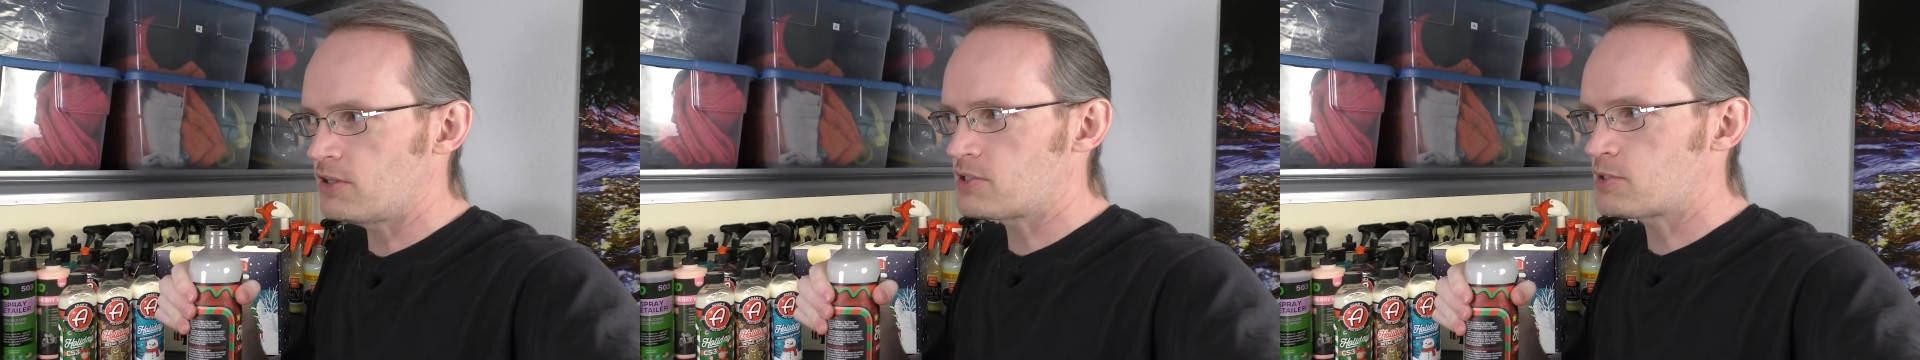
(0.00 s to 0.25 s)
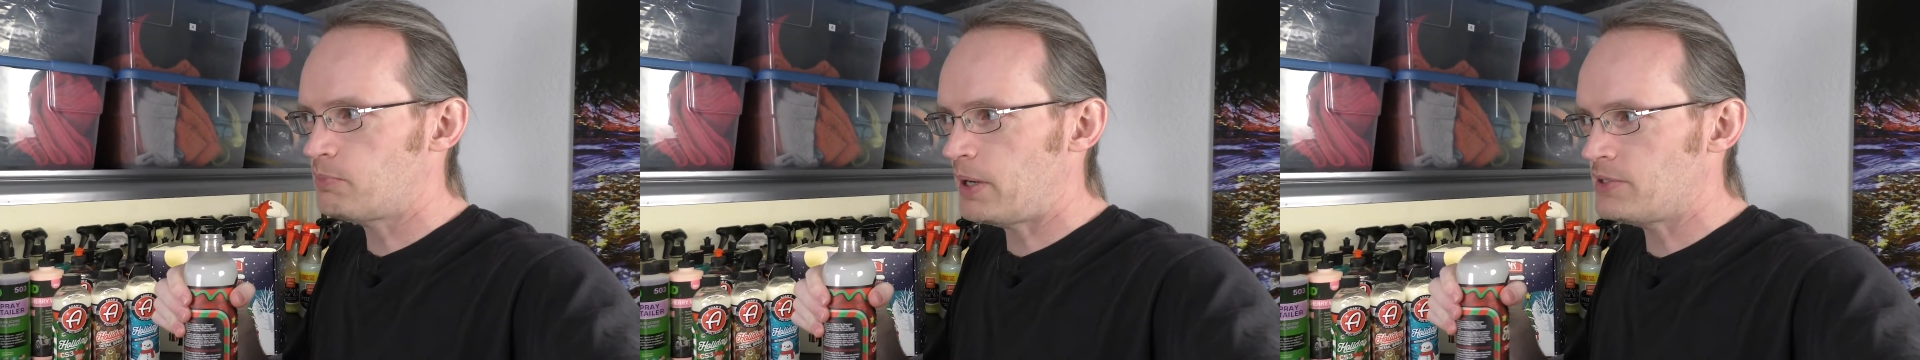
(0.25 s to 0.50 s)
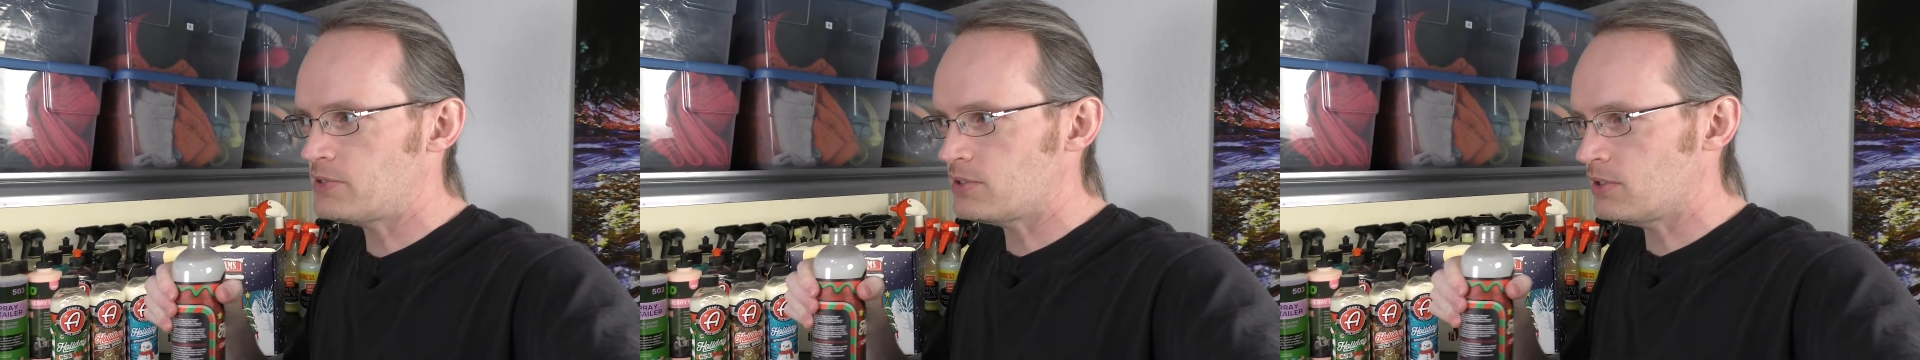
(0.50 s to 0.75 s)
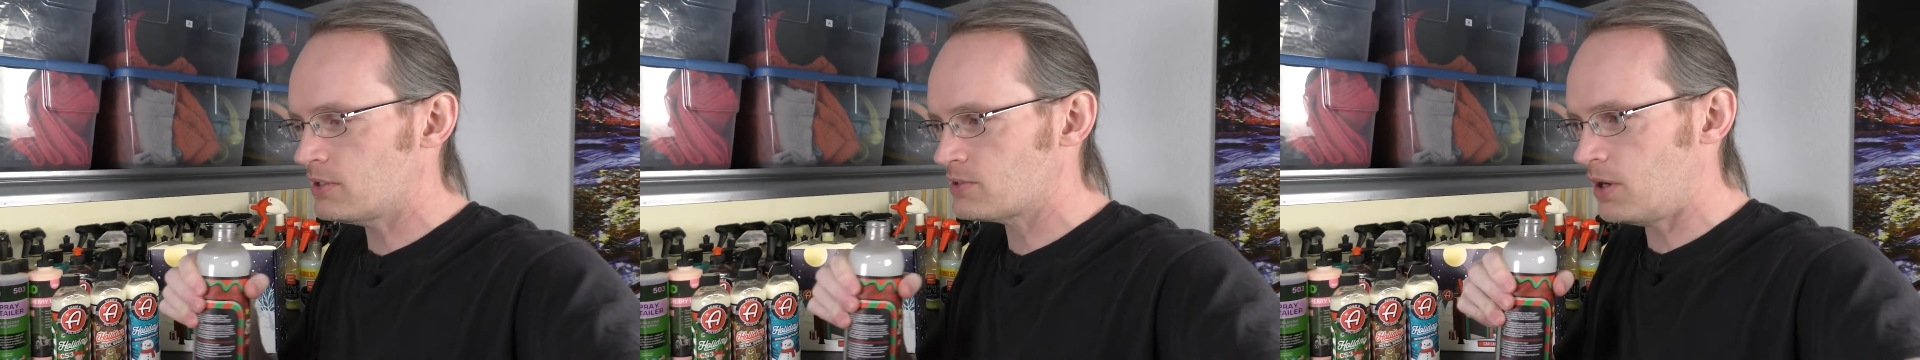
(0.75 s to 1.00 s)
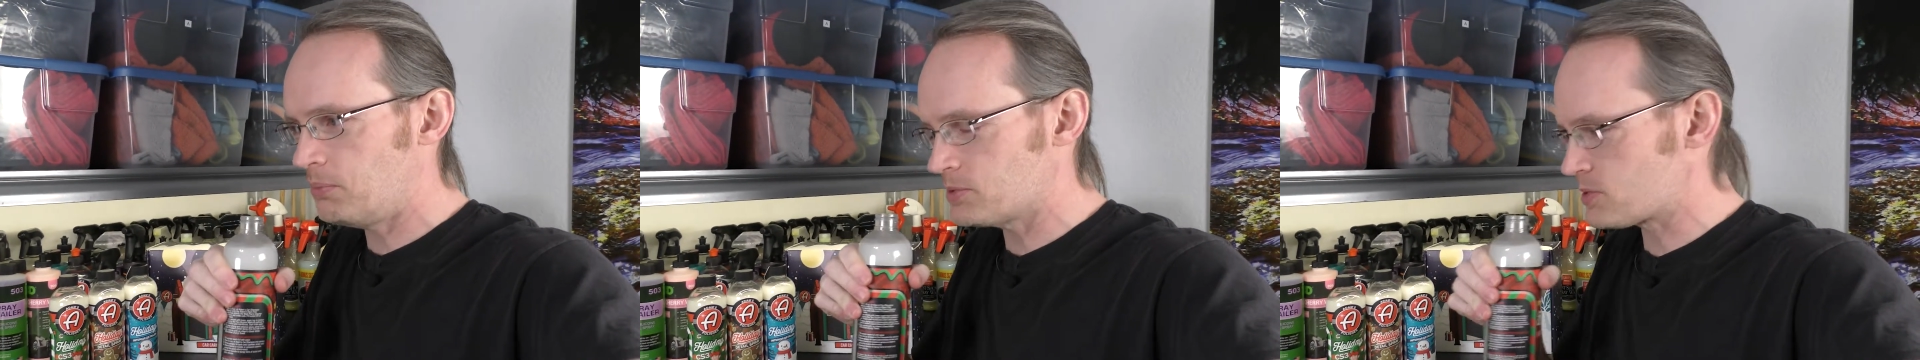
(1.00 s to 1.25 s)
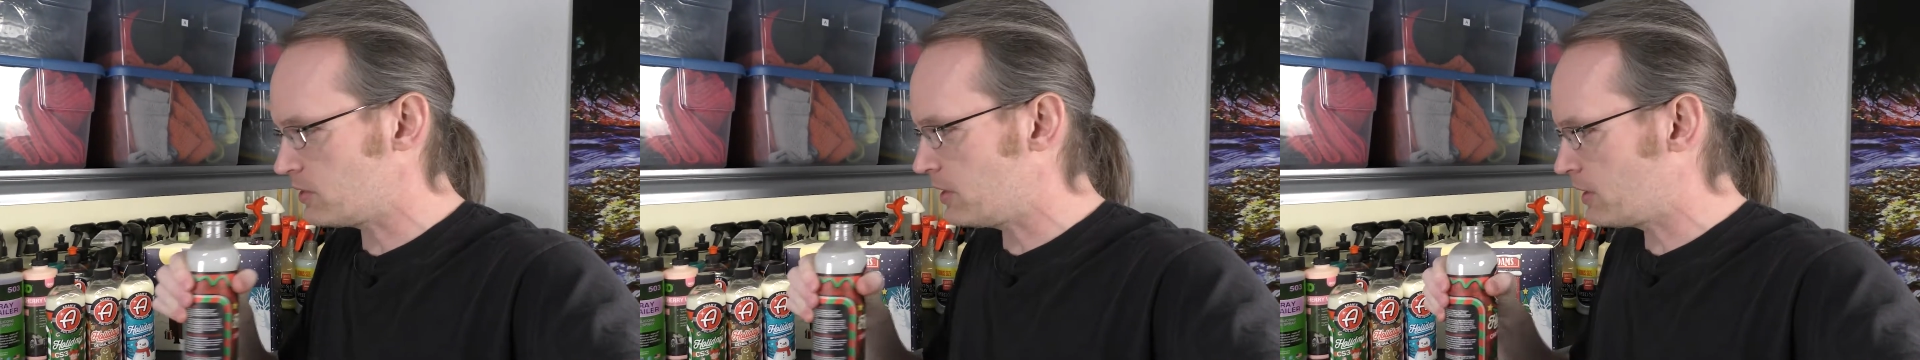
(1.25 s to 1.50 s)
spicy. It's
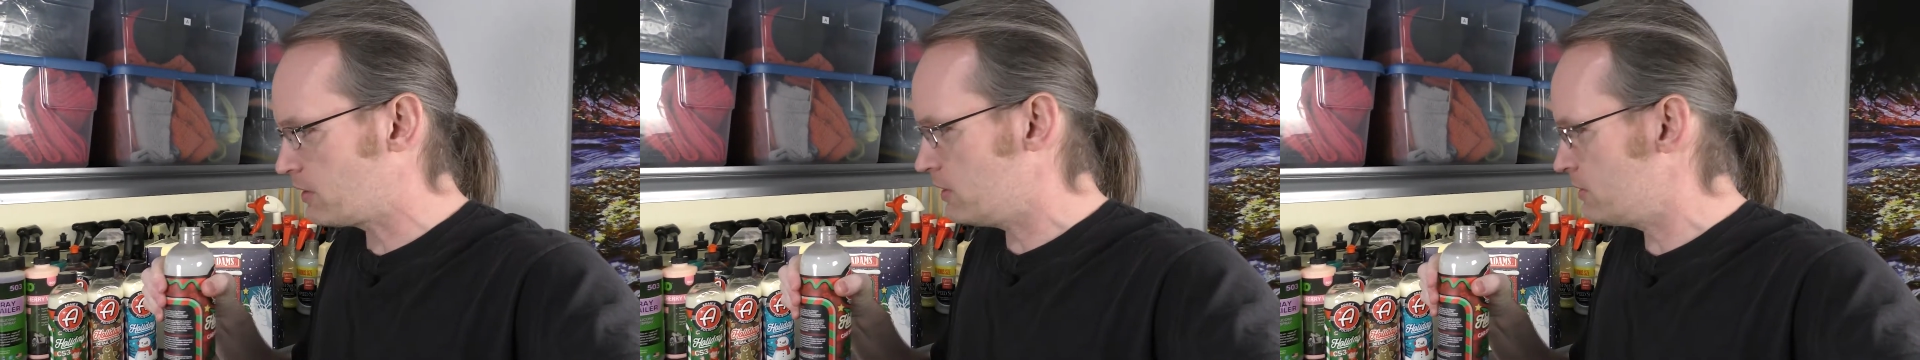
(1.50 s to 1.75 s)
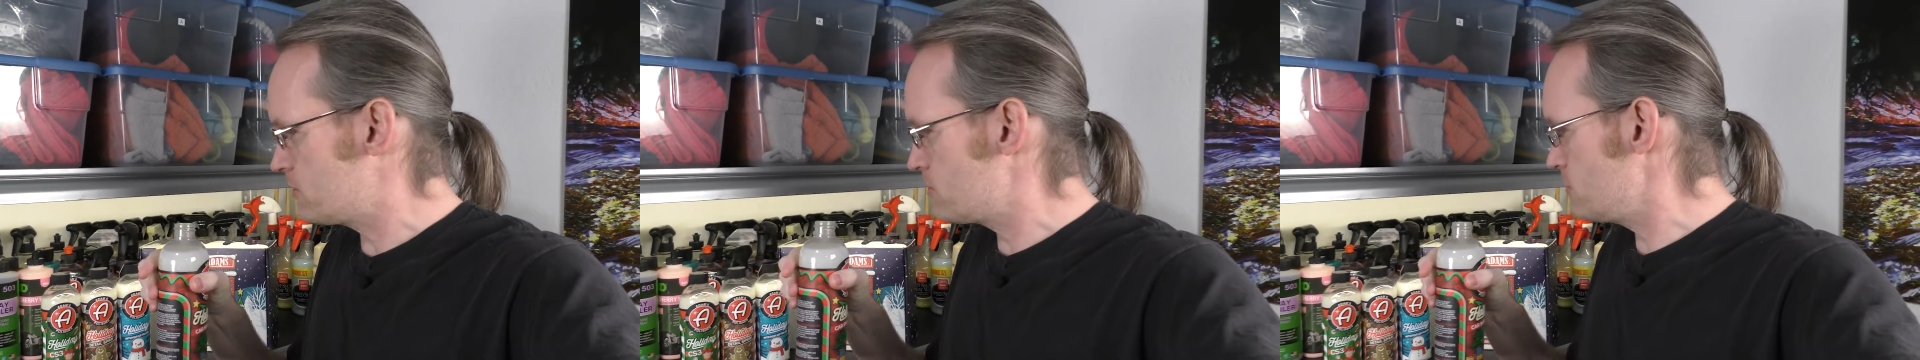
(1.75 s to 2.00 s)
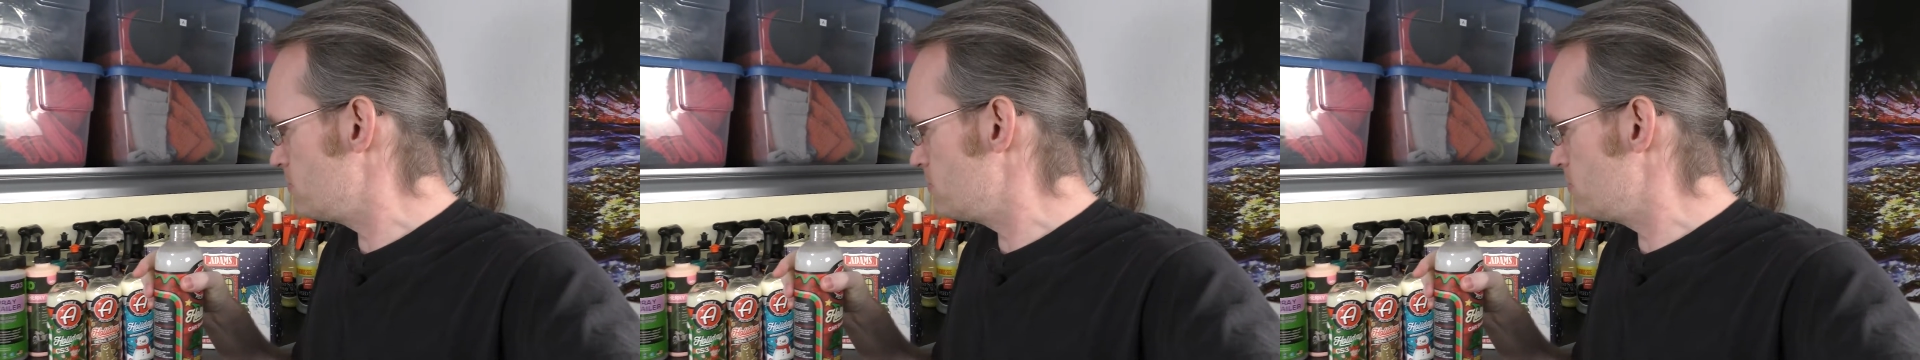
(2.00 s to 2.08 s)
almost like, it's